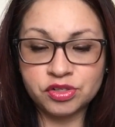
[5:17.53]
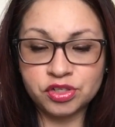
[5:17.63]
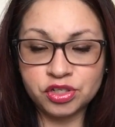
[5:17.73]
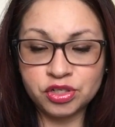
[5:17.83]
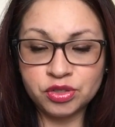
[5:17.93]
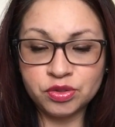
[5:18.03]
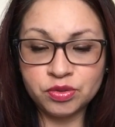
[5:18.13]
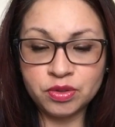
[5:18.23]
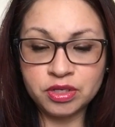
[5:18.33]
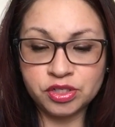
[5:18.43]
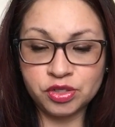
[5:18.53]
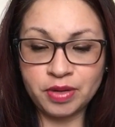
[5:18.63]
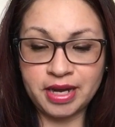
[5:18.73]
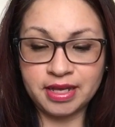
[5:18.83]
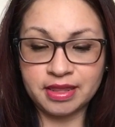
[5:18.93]
Do you do
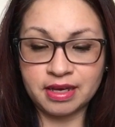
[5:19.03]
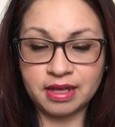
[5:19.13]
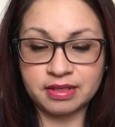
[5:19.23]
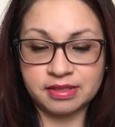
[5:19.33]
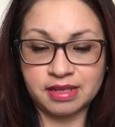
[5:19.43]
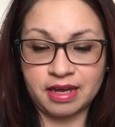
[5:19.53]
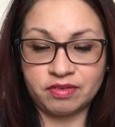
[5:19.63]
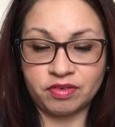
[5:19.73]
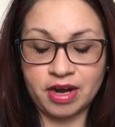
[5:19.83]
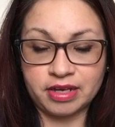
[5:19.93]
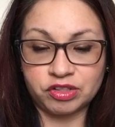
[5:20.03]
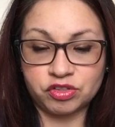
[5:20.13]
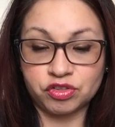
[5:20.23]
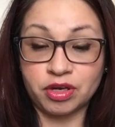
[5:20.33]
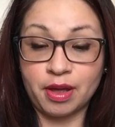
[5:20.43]
anything on the side for
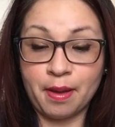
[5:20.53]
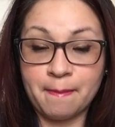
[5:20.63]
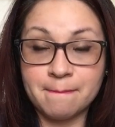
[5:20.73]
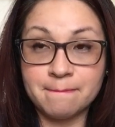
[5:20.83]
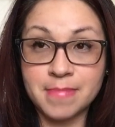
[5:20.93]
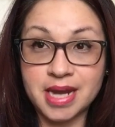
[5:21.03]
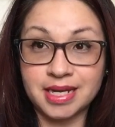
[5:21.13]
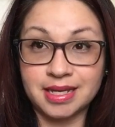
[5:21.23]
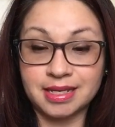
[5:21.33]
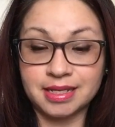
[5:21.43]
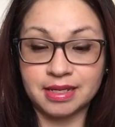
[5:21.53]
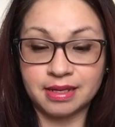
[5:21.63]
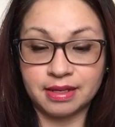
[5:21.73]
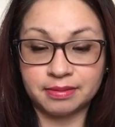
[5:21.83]
extra money?